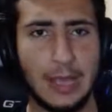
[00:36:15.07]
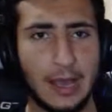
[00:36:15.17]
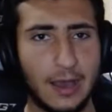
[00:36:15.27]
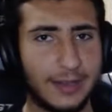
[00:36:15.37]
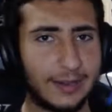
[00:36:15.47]

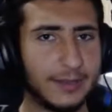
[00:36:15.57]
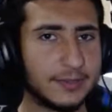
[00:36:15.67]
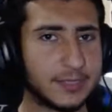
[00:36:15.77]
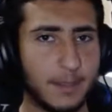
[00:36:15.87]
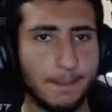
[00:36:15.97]
I got
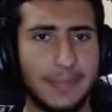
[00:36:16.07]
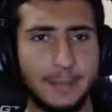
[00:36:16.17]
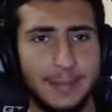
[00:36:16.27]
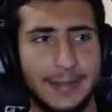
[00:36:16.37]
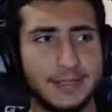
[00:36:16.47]
some big
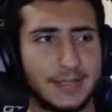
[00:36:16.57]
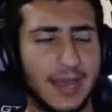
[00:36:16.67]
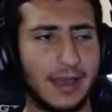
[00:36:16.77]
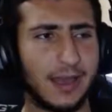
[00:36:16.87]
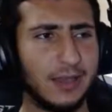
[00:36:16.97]
plans.
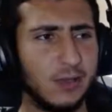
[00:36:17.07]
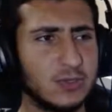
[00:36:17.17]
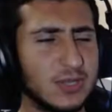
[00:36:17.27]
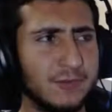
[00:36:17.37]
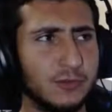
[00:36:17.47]
I
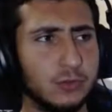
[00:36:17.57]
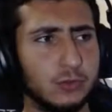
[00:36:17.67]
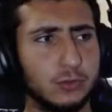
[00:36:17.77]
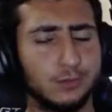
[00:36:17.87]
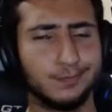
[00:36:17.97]
also have
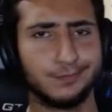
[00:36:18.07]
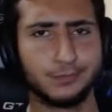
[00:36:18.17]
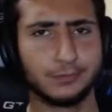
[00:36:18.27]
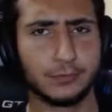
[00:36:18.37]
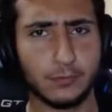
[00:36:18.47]
to
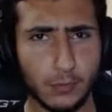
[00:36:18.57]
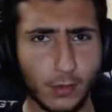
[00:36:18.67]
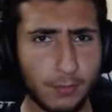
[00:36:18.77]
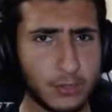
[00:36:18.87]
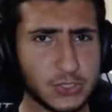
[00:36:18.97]

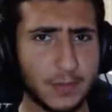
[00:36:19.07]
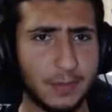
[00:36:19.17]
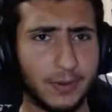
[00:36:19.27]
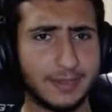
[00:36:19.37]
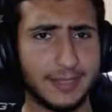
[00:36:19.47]
post my
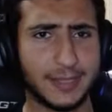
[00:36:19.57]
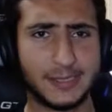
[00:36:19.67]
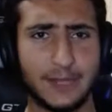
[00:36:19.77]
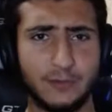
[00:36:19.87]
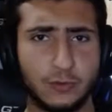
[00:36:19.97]
podcast. I
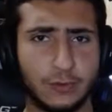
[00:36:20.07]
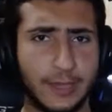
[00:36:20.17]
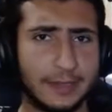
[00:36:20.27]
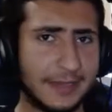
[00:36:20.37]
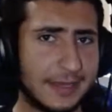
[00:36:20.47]
have to get
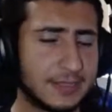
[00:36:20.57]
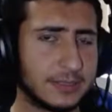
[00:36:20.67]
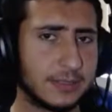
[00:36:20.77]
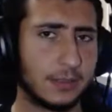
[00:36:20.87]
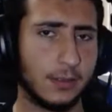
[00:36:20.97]
a
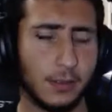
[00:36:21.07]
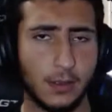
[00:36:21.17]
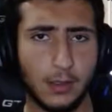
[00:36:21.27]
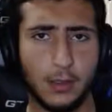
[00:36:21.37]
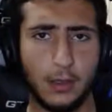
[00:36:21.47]
guest.
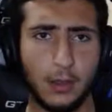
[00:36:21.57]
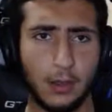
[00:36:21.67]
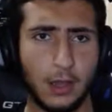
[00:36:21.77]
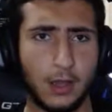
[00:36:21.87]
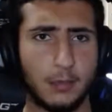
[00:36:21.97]

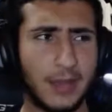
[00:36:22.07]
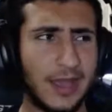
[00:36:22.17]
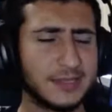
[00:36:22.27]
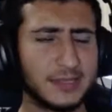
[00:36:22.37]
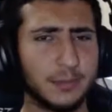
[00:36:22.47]
I
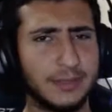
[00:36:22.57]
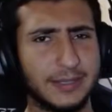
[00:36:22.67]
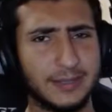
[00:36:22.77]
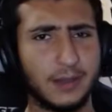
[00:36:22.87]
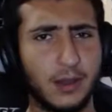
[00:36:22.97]
had some.
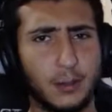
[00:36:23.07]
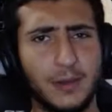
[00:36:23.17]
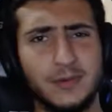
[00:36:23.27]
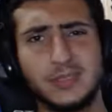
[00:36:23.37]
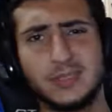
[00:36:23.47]
I
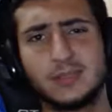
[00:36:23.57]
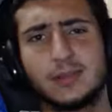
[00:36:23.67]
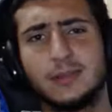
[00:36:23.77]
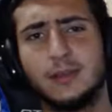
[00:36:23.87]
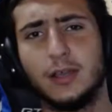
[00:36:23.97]
was
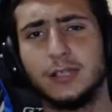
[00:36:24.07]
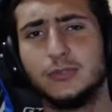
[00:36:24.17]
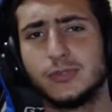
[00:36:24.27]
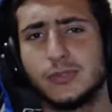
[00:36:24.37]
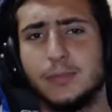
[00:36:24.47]
talking
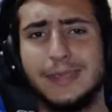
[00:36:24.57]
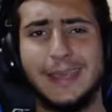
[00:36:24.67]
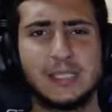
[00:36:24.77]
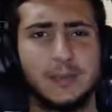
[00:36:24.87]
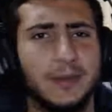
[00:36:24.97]
to some
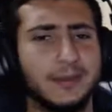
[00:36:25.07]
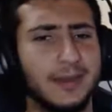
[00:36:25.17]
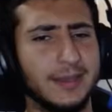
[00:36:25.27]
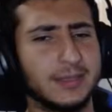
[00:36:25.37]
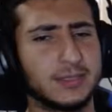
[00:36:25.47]
guests, but
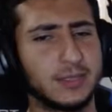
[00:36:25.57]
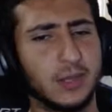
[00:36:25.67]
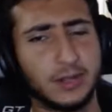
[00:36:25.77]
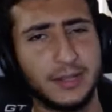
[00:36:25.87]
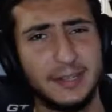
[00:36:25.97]
they're
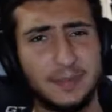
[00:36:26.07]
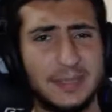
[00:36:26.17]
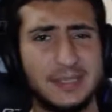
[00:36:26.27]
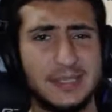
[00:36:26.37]
kind of busy.